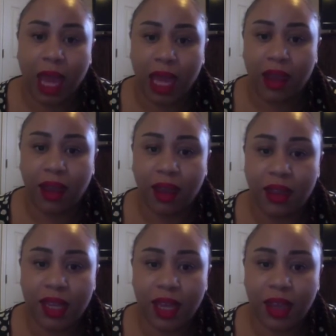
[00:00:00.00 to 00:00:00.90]

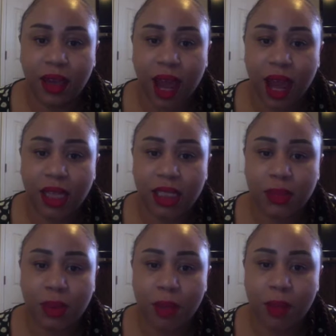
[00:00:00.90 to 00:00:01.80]
and then I
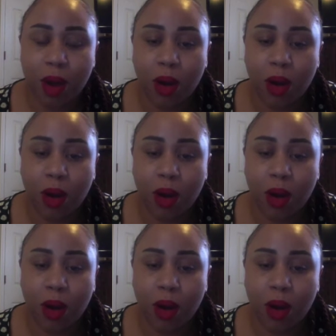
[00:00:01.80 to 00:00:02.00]
swim